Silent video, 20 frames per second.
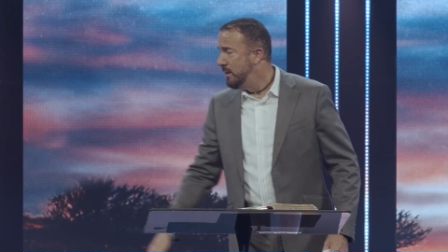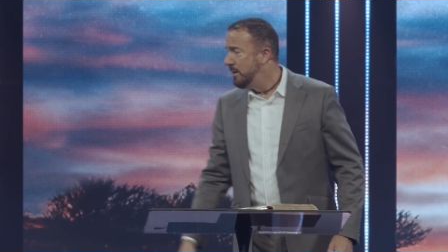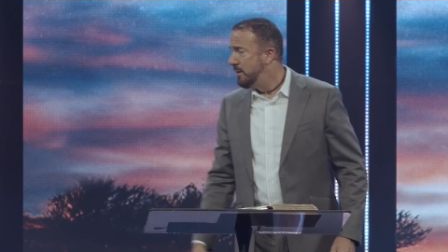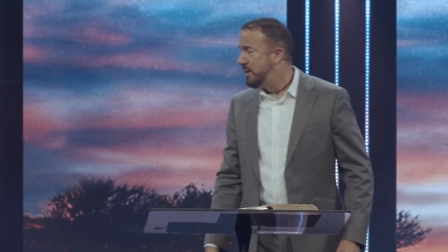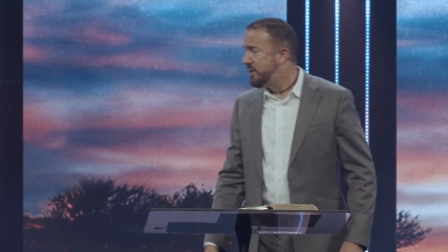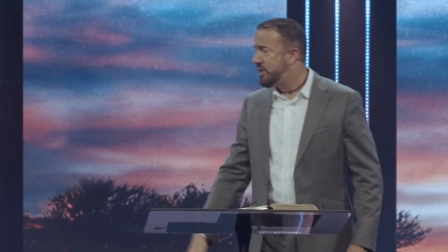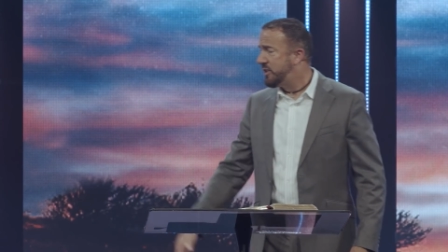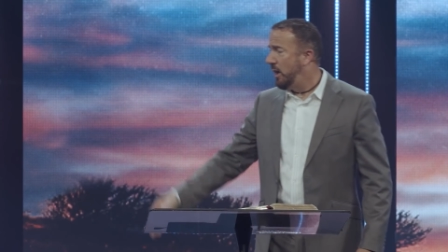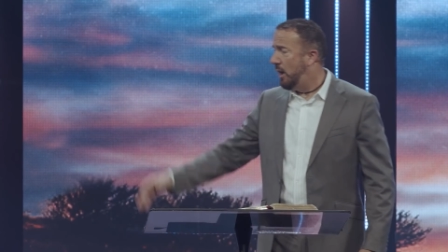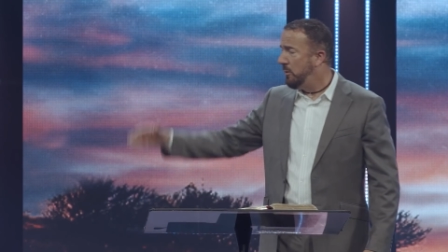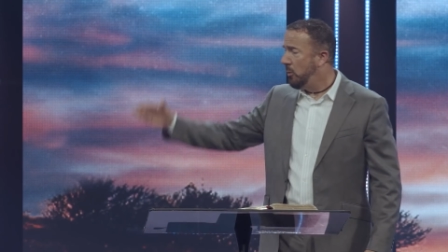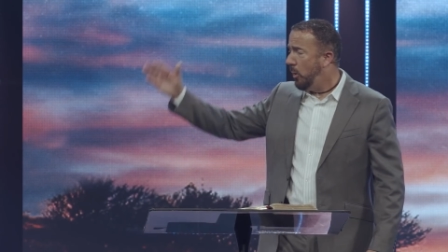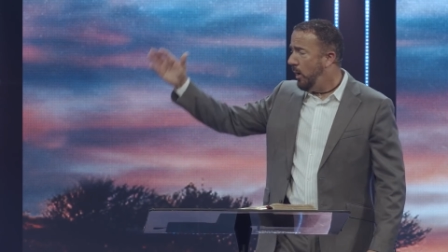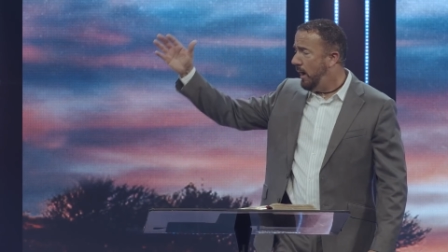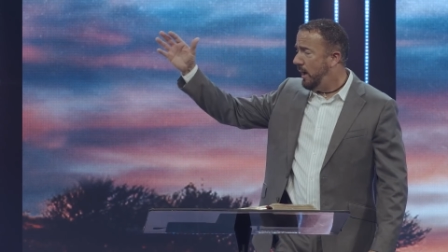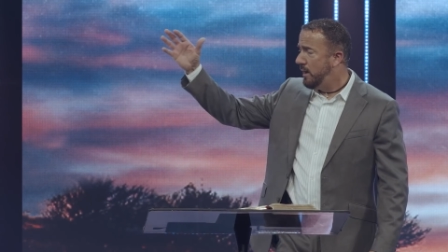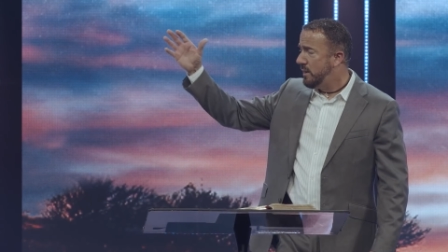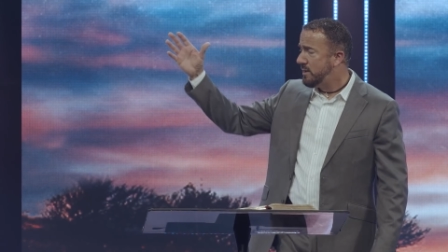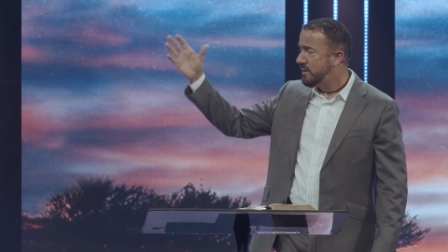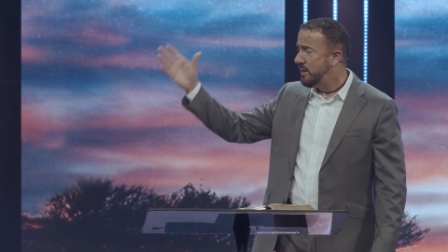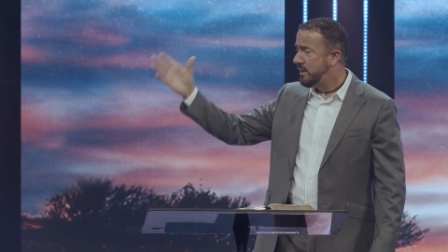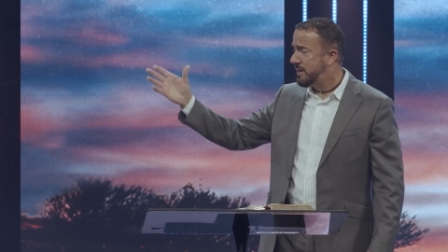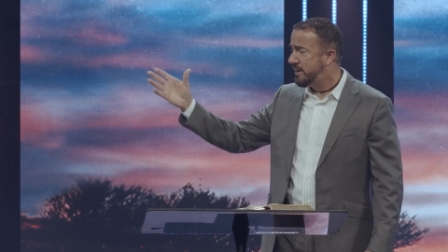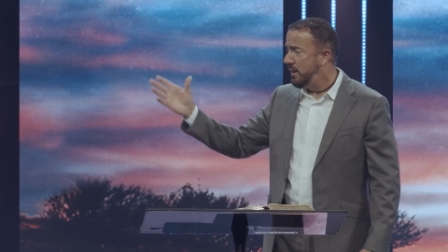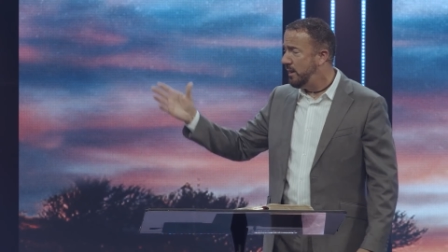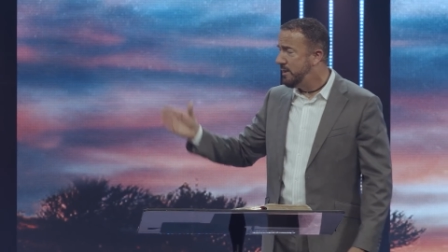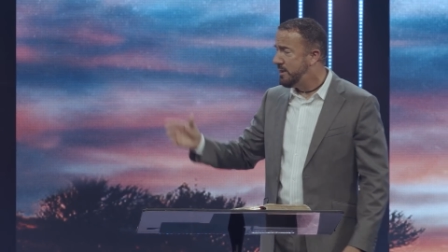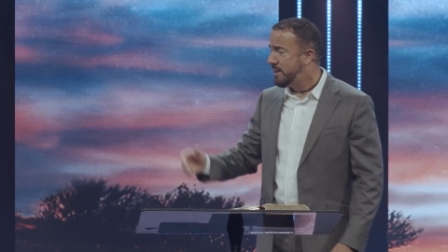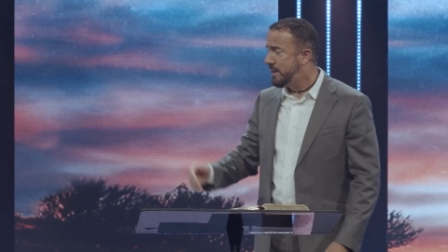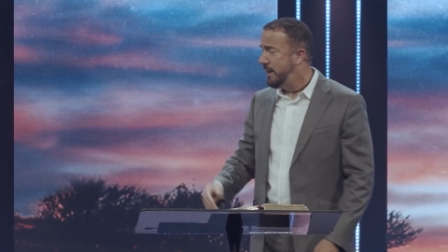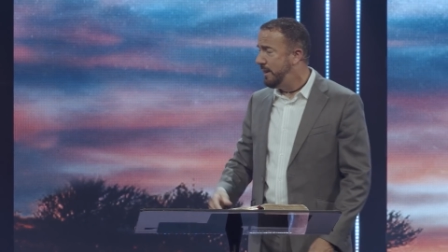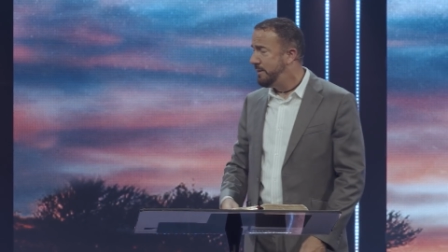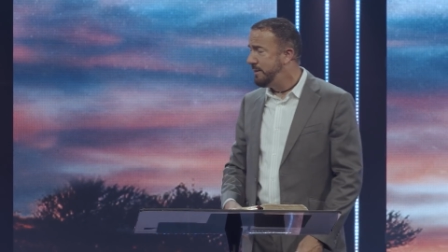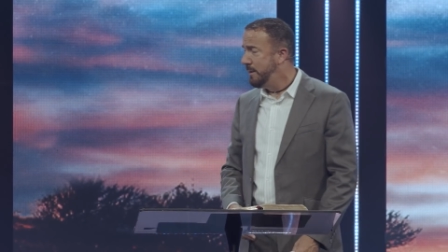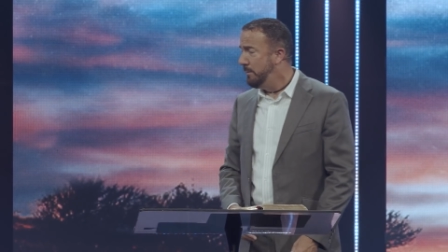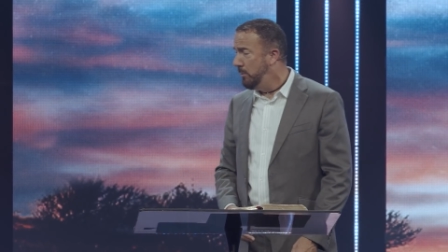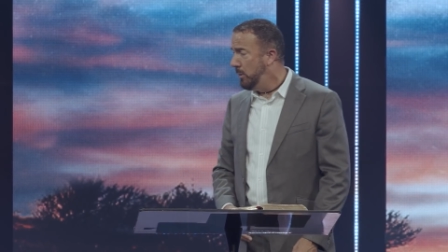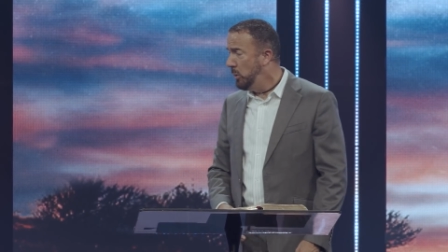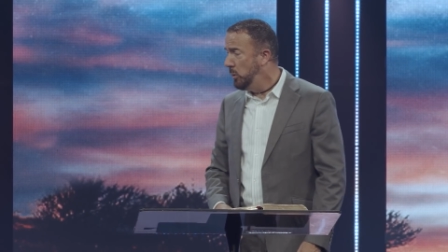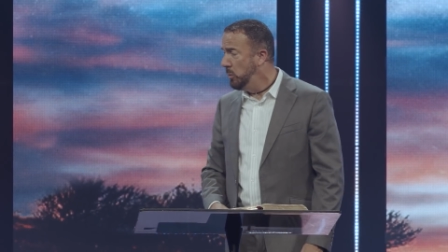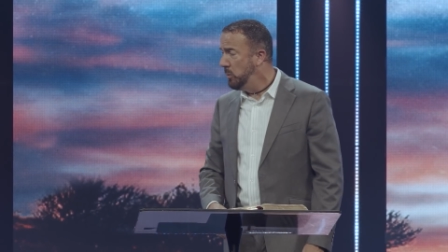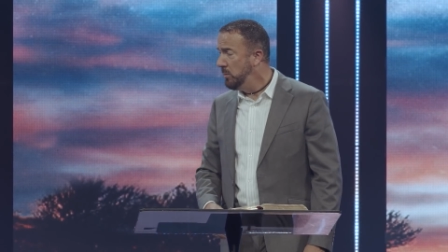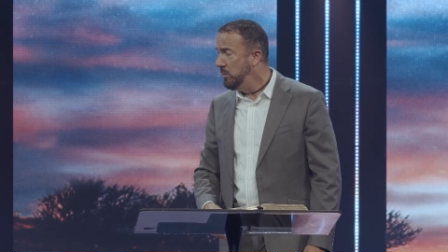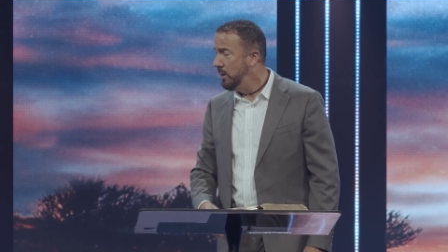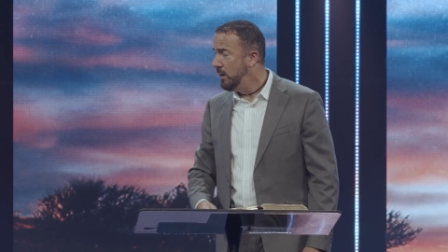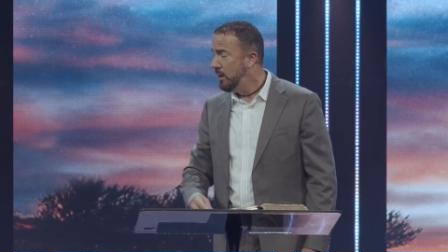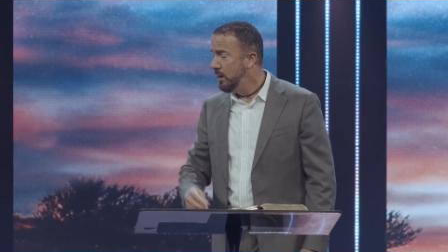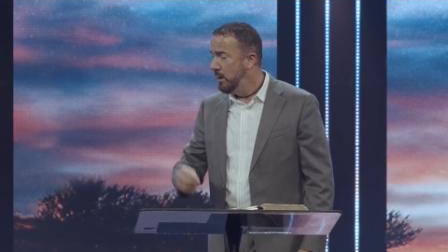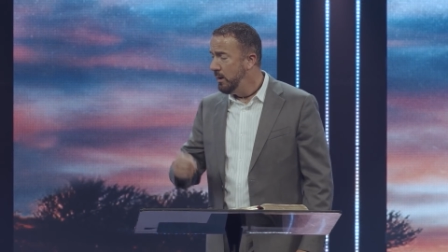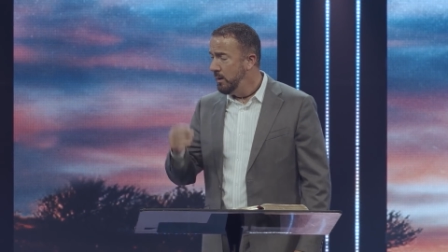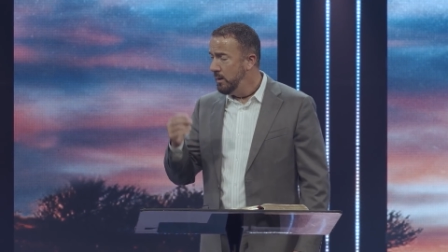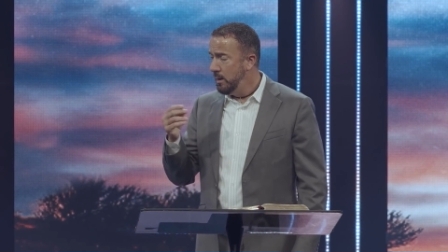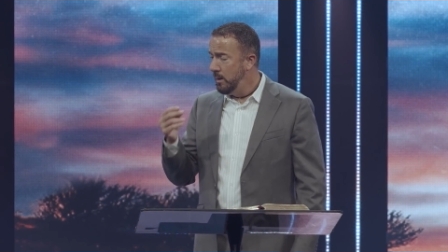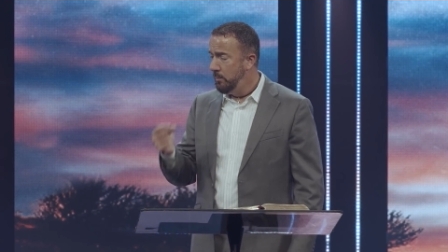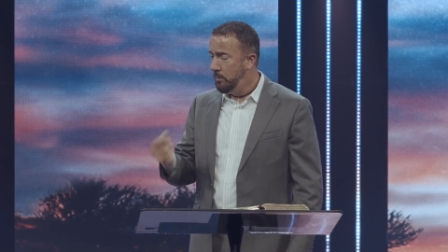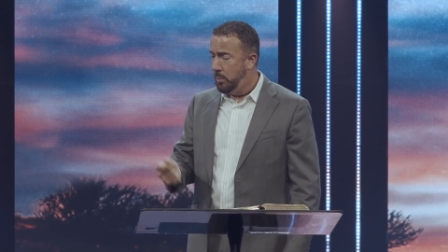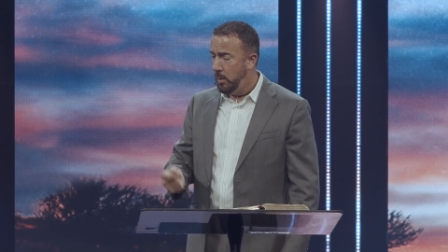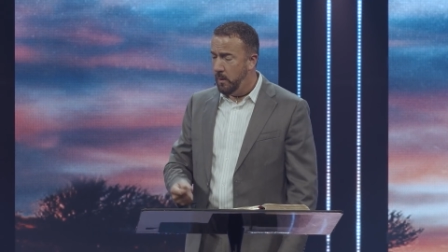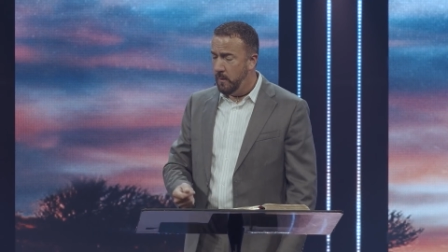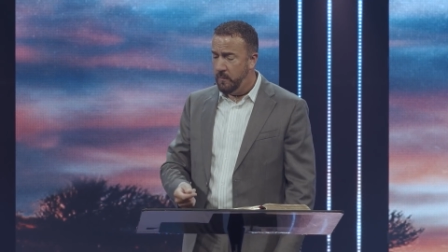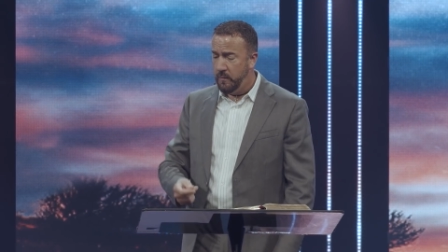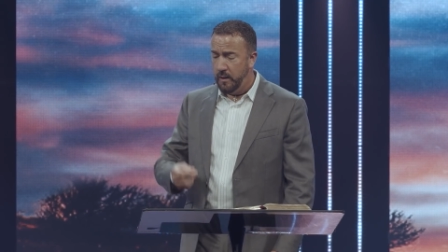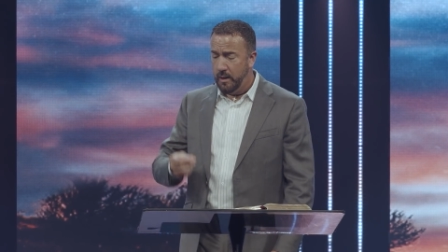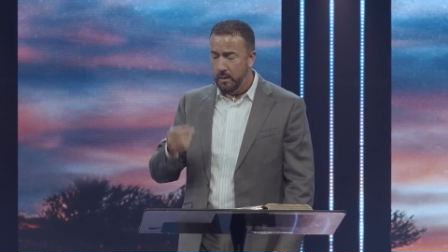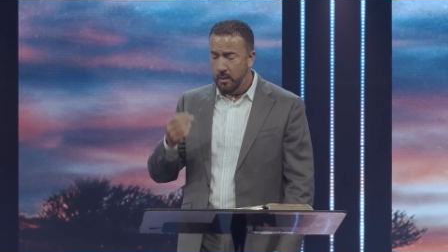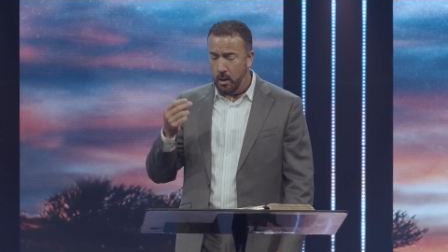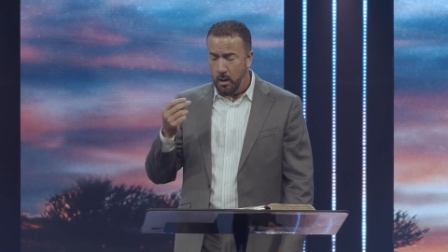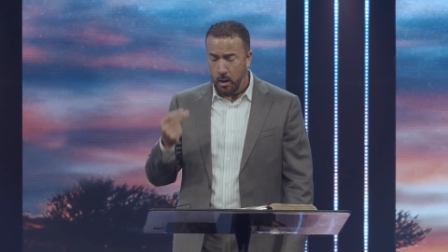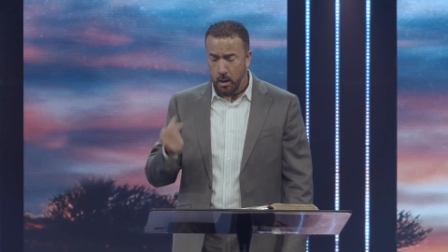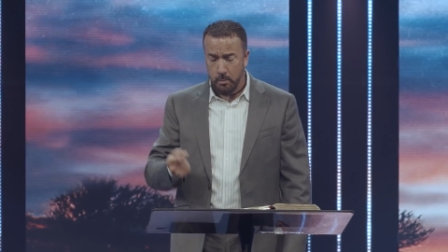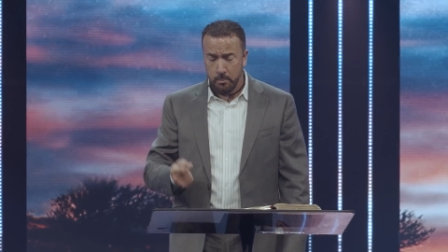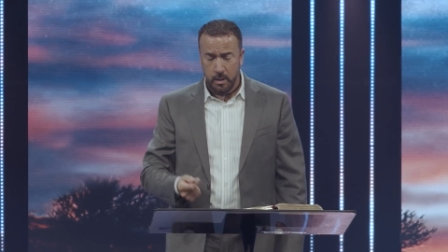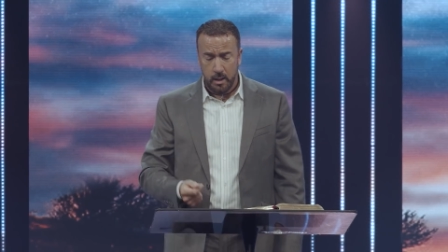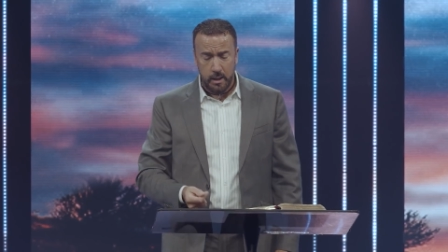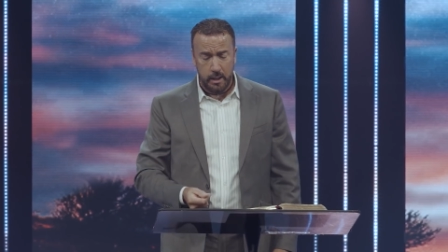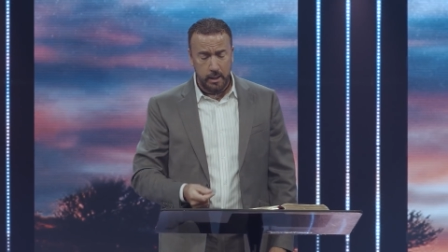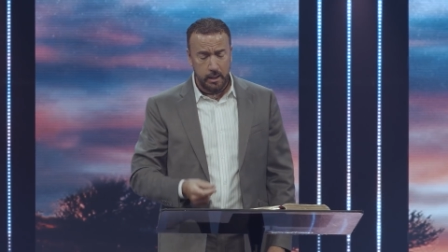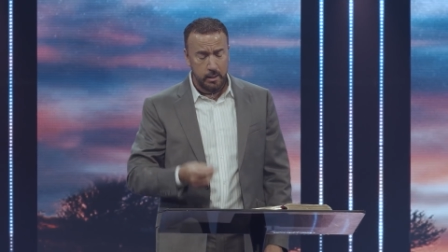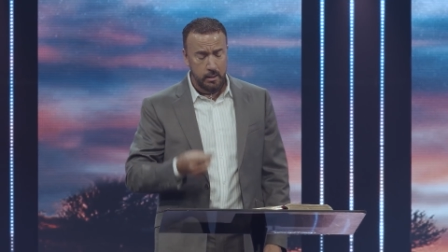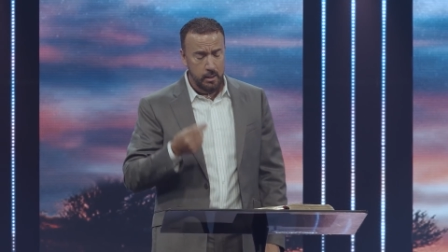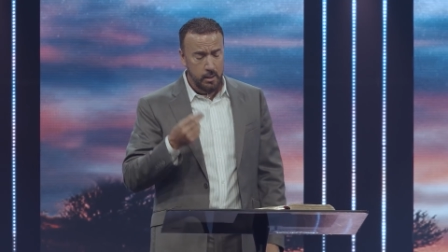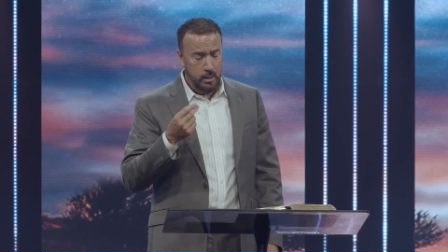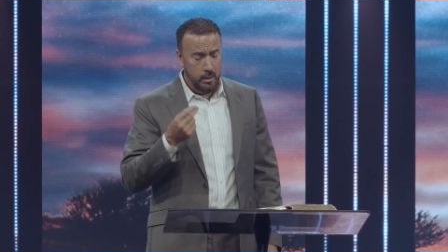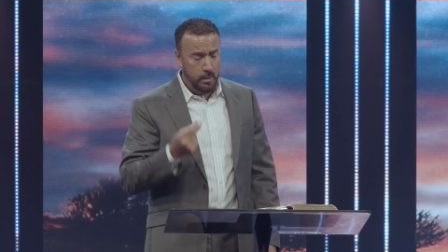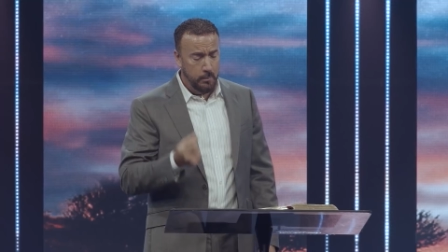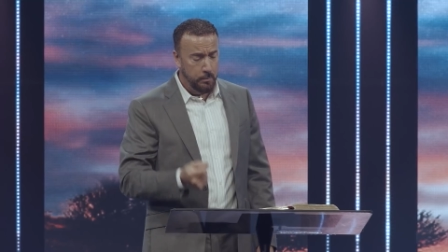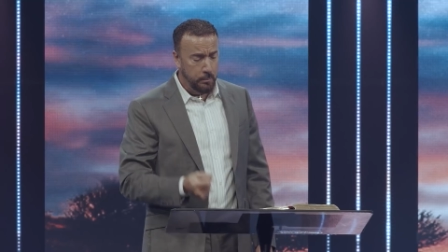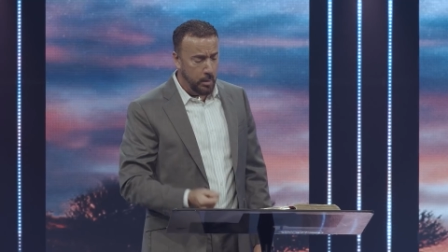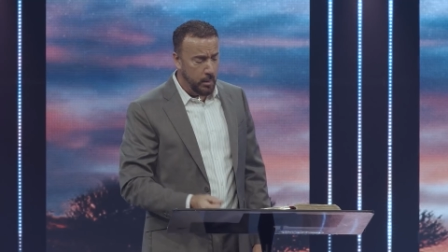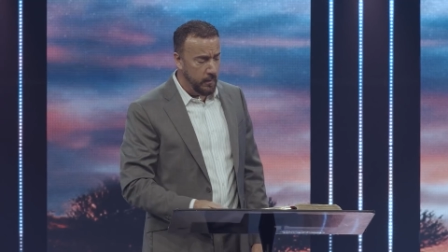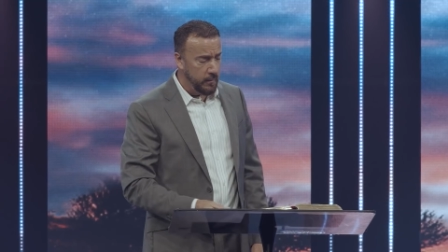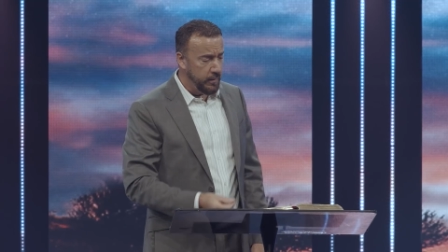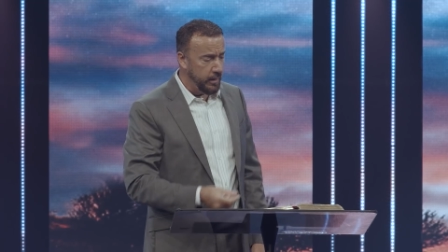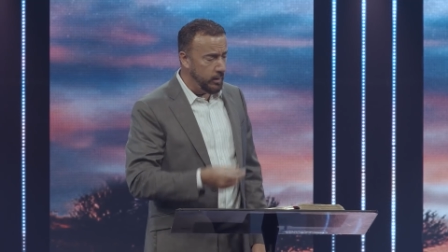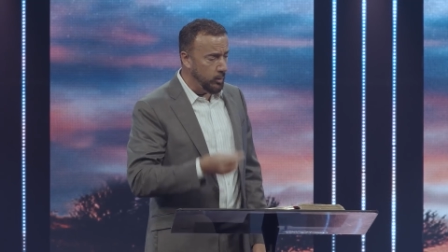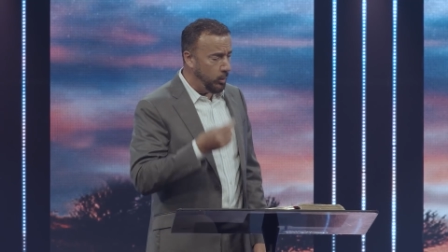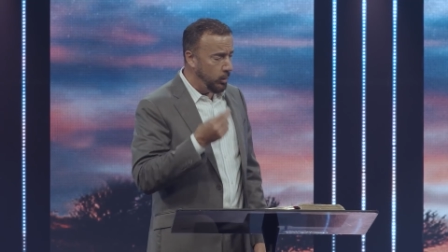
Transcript: The sunrise, the sunset, the moon, in perfect harmony, in perfect